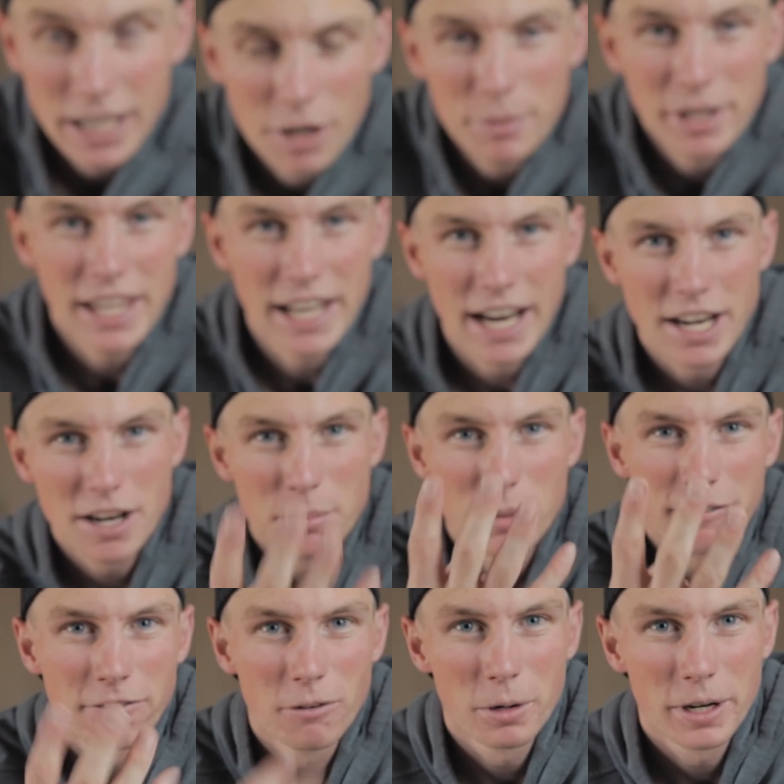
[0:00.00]
Coming in at number
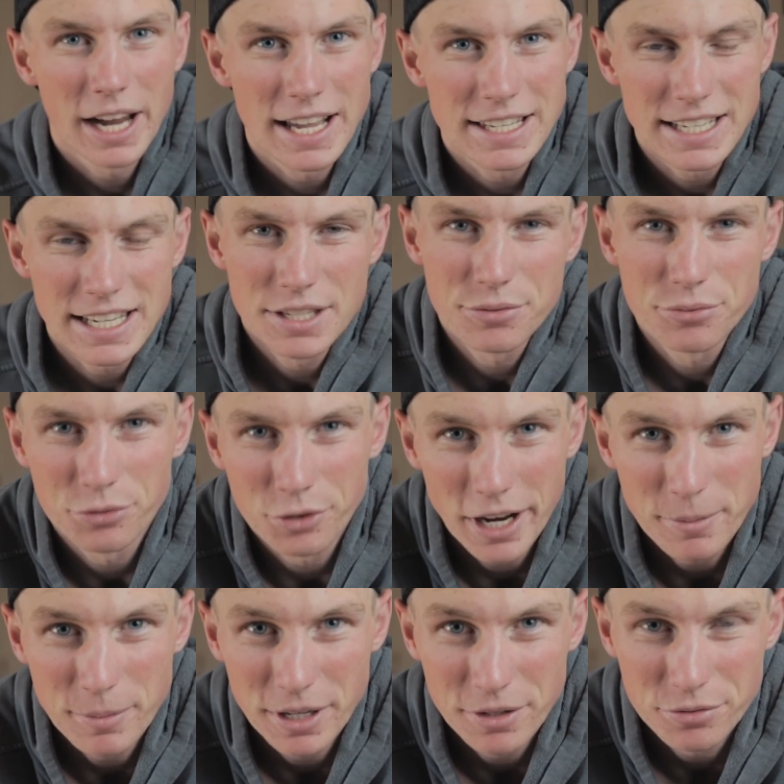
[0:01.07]
4, guys, is
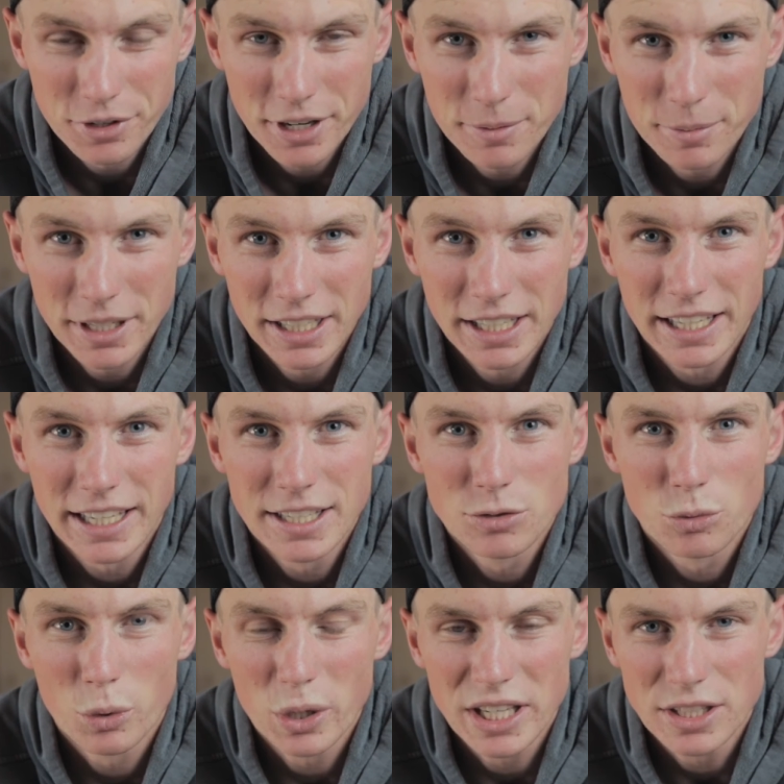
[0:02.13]
framing. Framing is
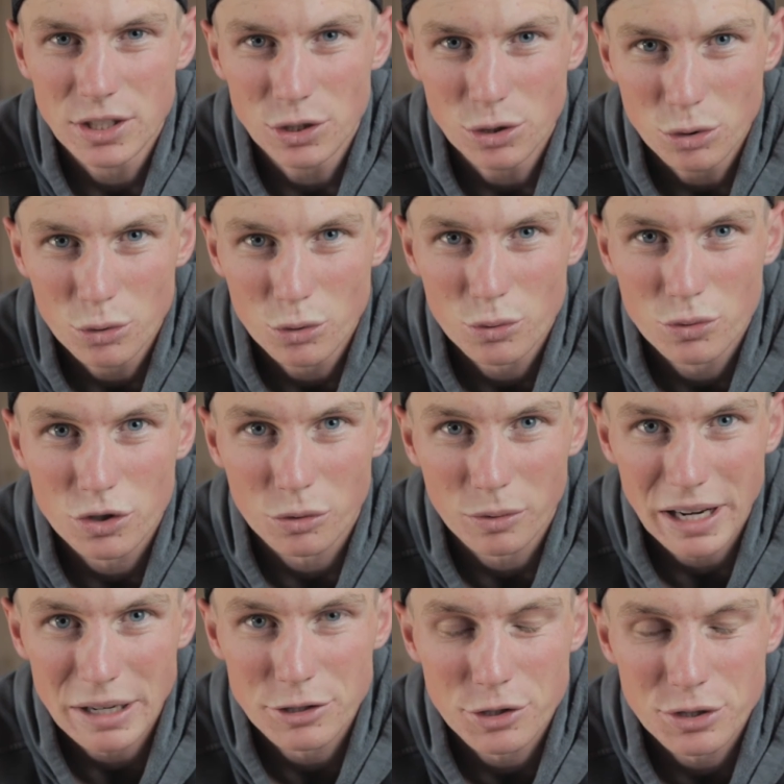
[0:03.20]
when you
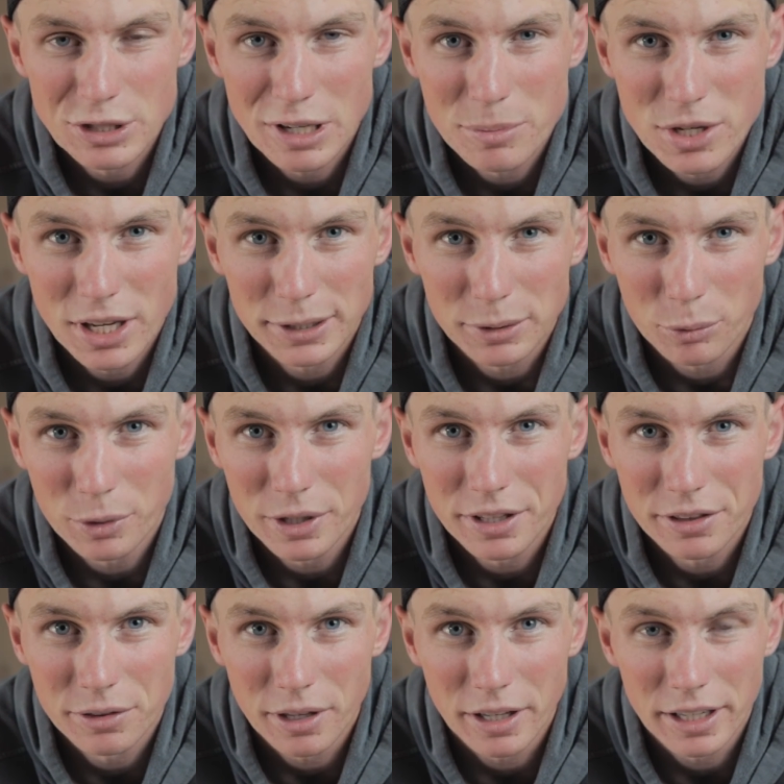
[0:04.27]
surround your subject
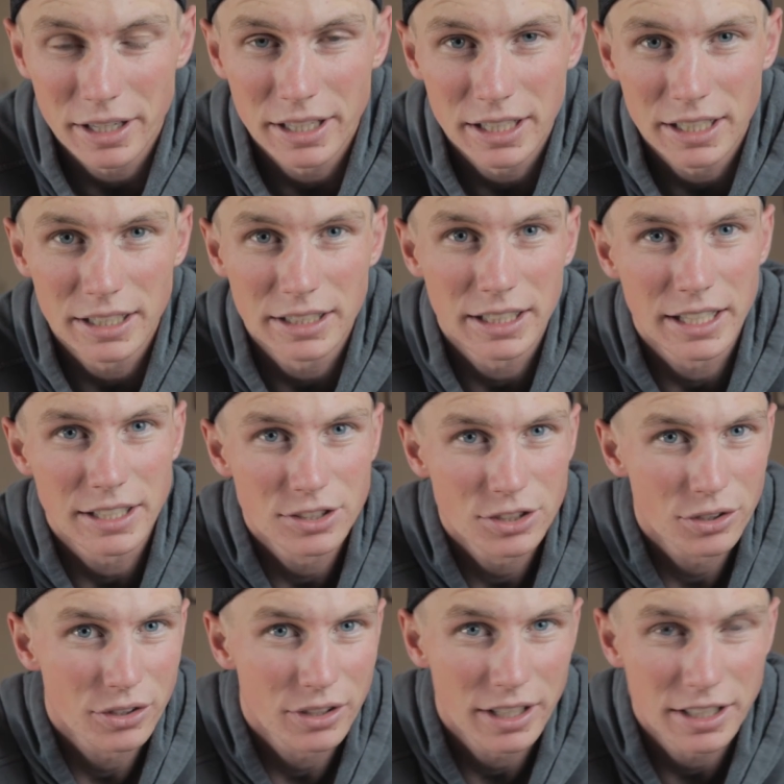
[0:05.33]
with a
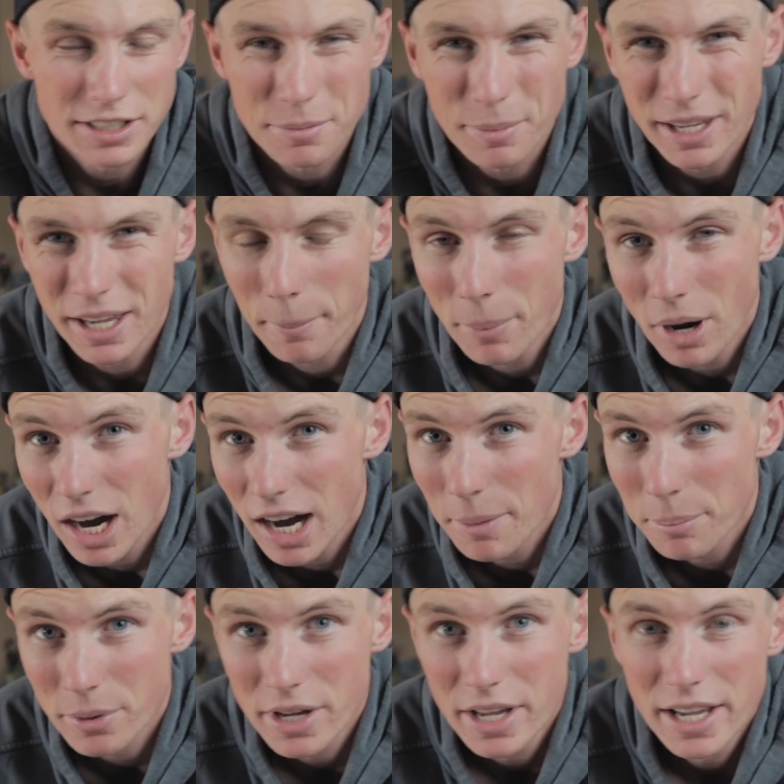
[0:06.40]
certain thing to make it
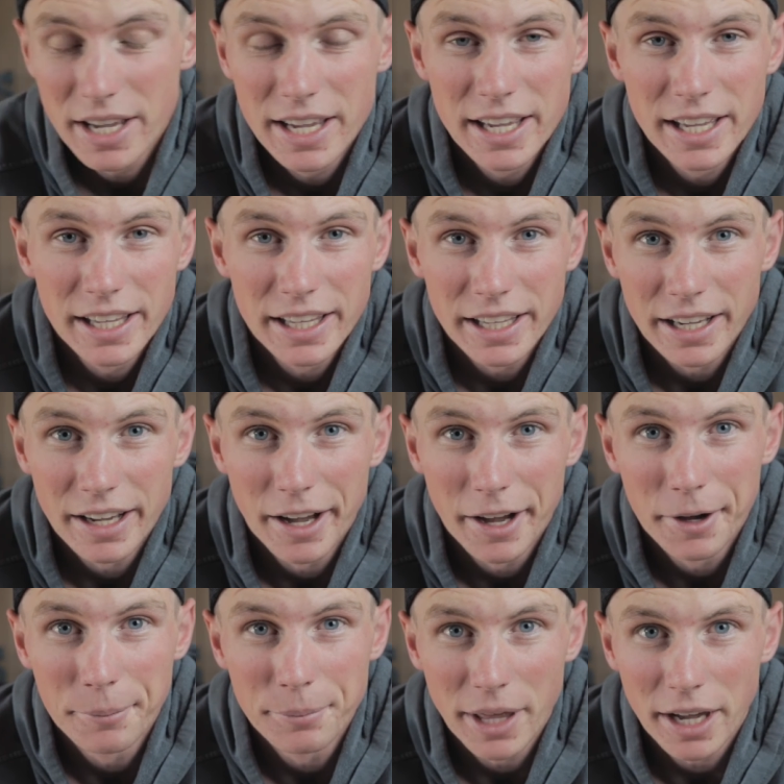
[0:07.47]
pop.
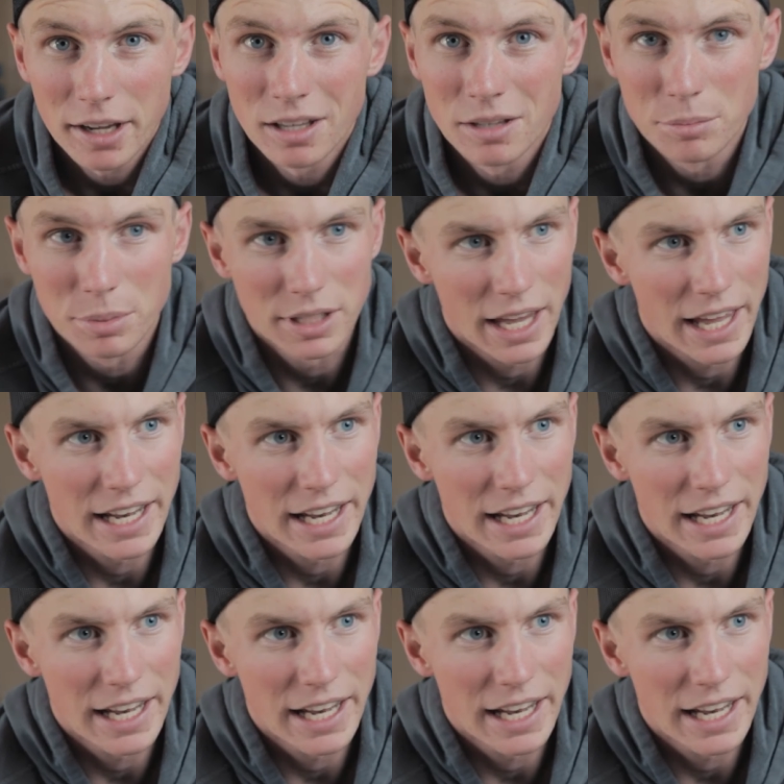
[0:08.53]
That can be